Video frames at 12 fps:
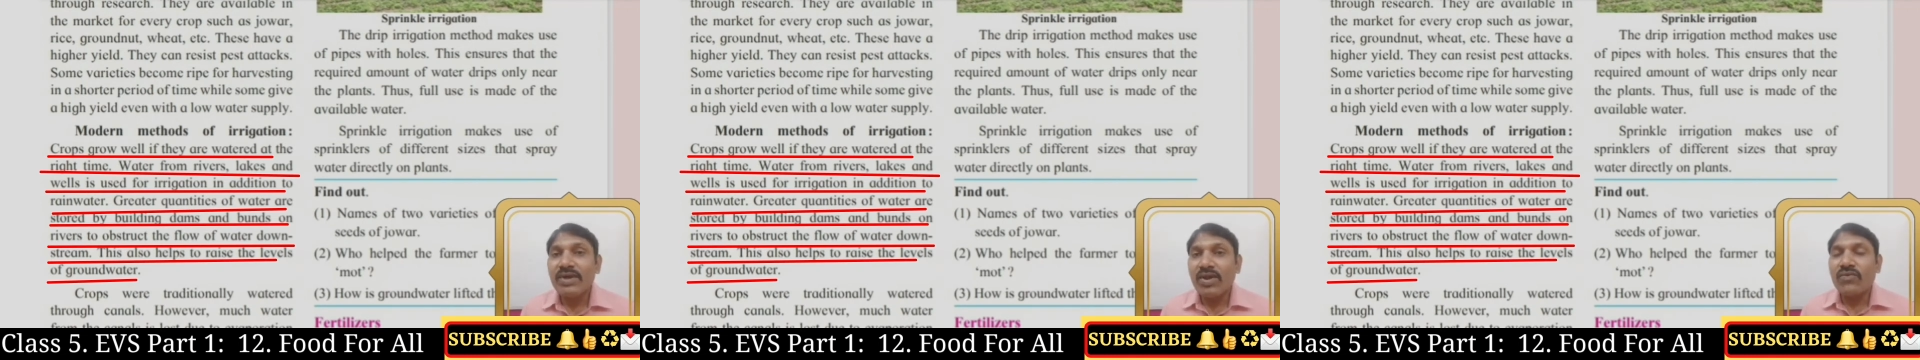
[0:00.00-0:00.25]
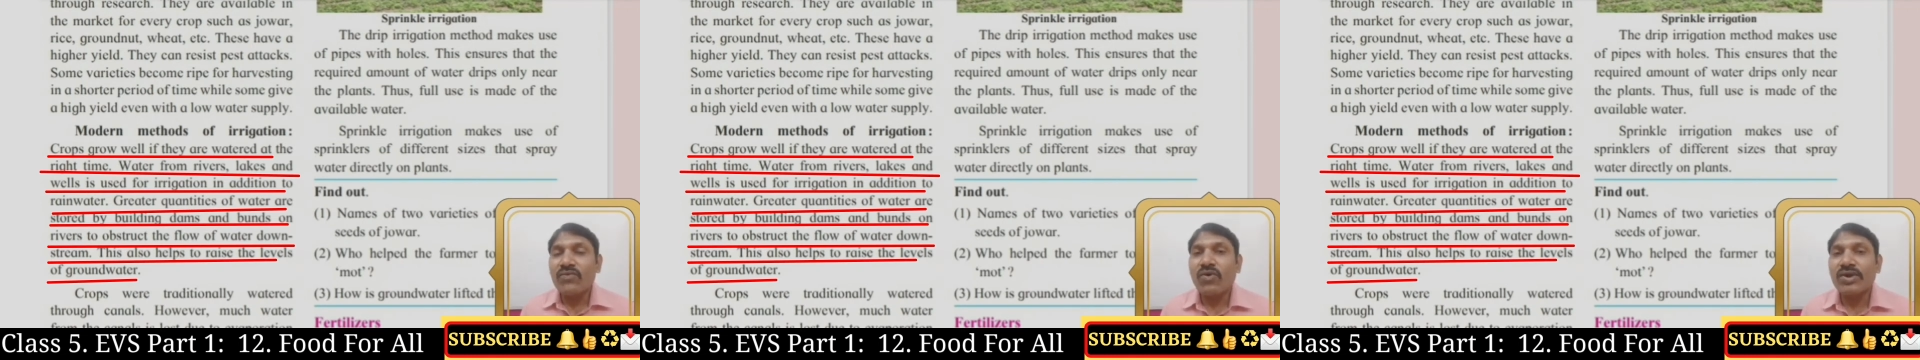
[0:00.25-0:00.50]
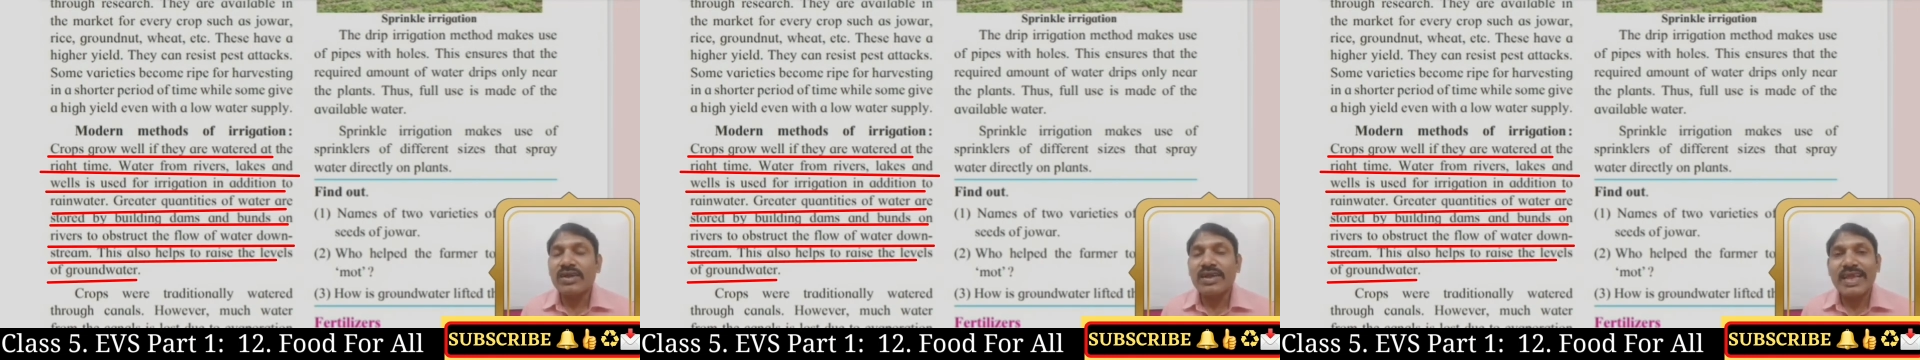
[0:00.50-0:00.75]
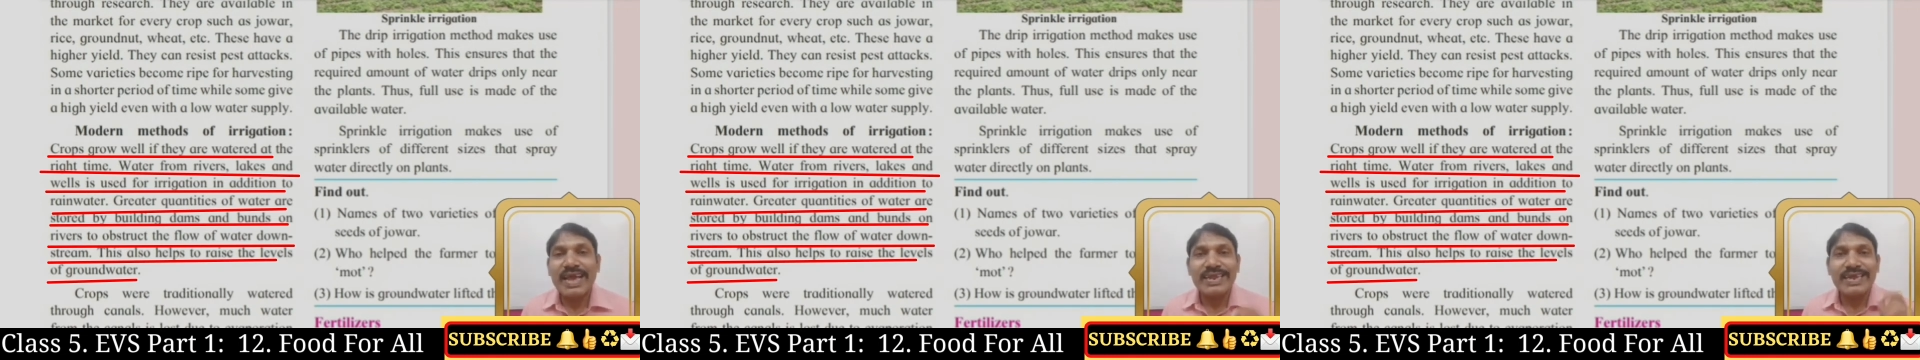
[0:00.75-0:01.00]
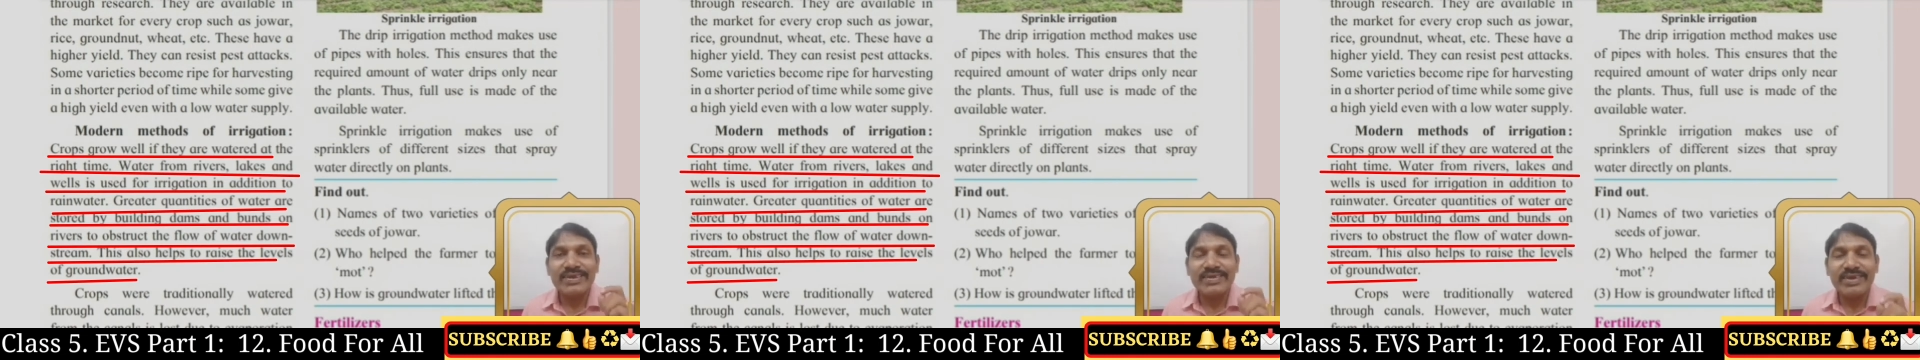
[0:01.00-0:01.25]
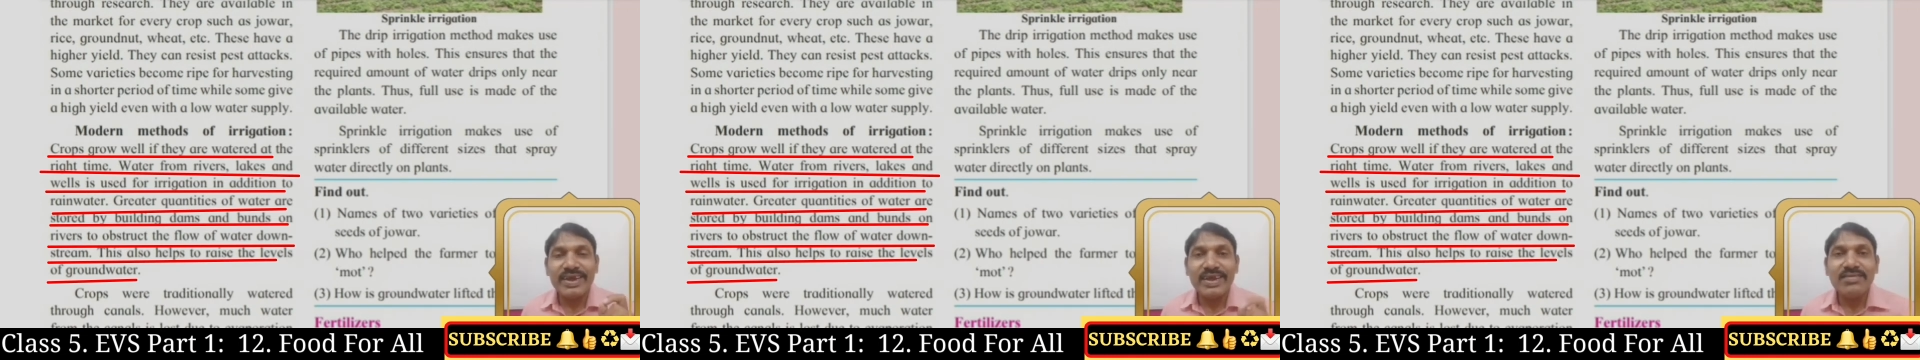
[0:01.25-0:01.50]
of water can
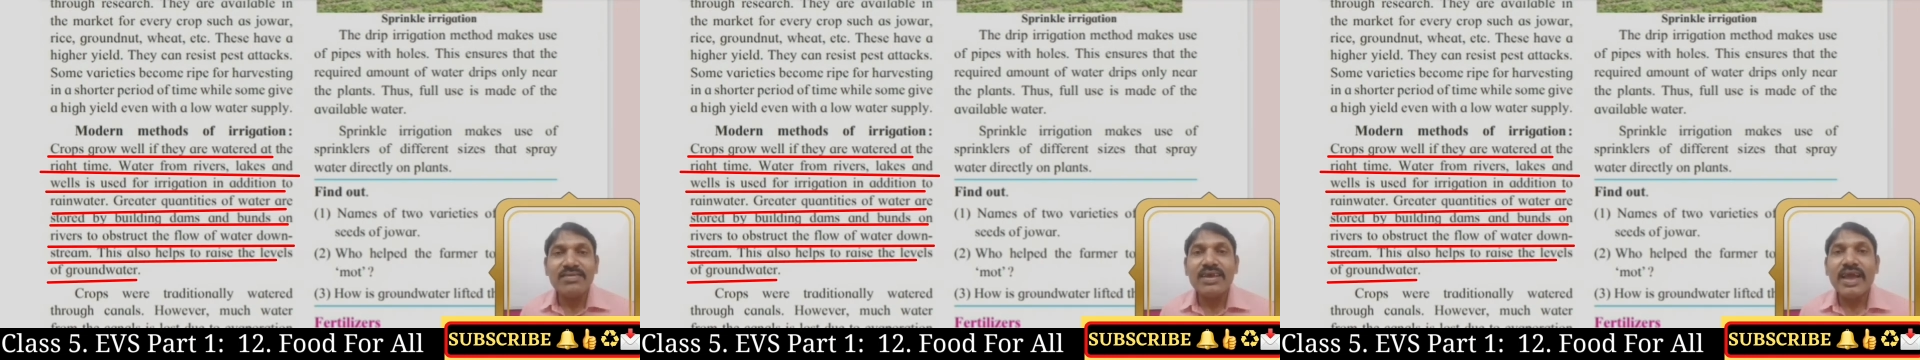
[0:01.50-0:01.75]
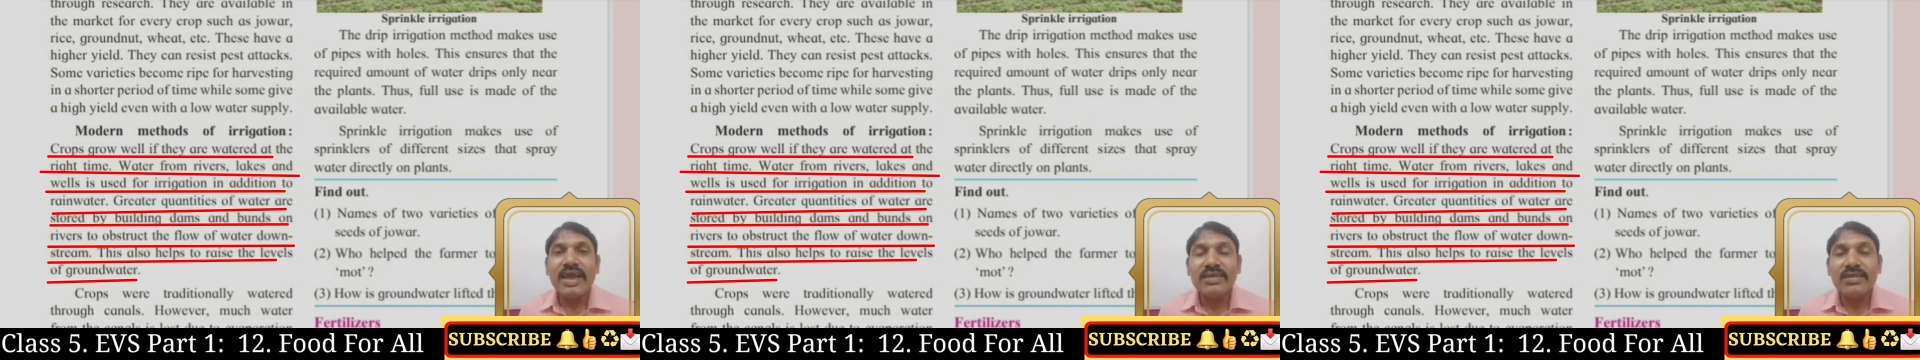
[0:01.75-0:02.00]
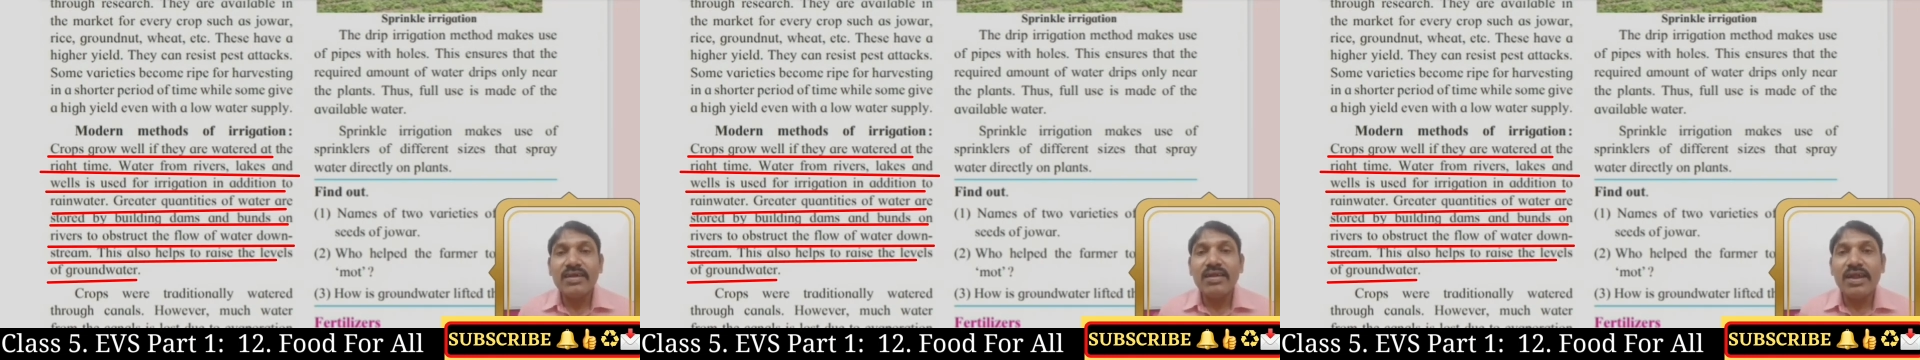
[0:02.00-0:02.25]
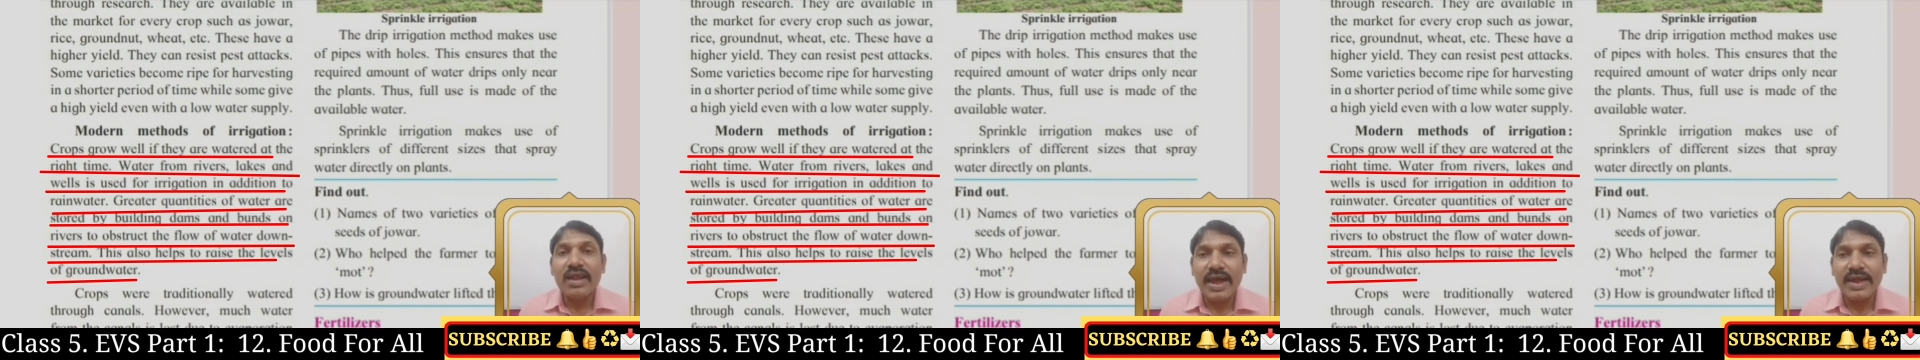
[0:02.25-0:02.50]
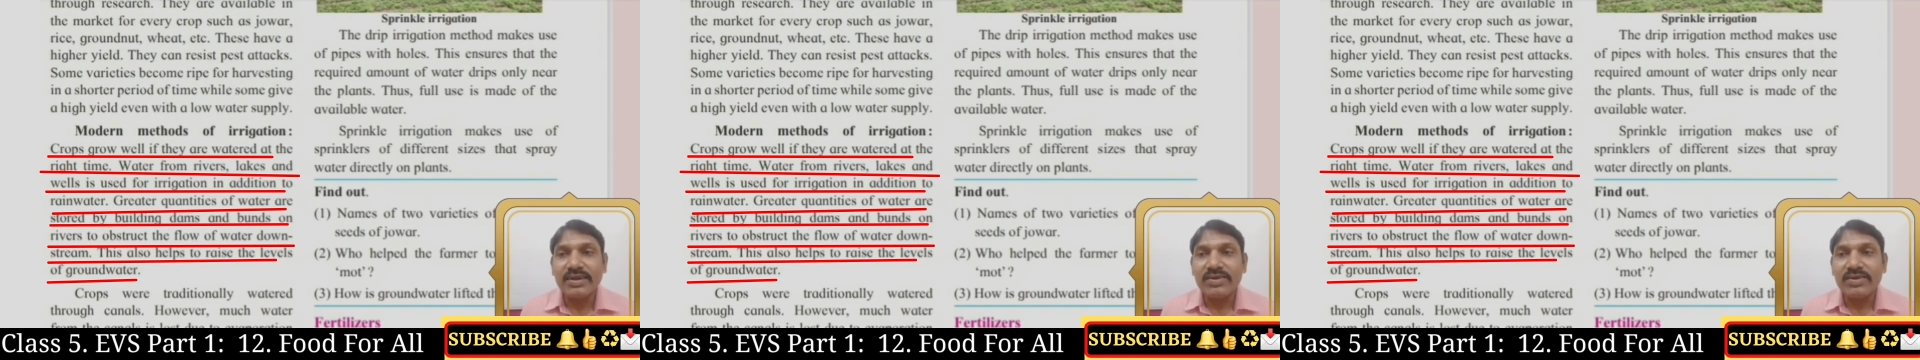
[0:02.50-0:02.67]
raise in the land.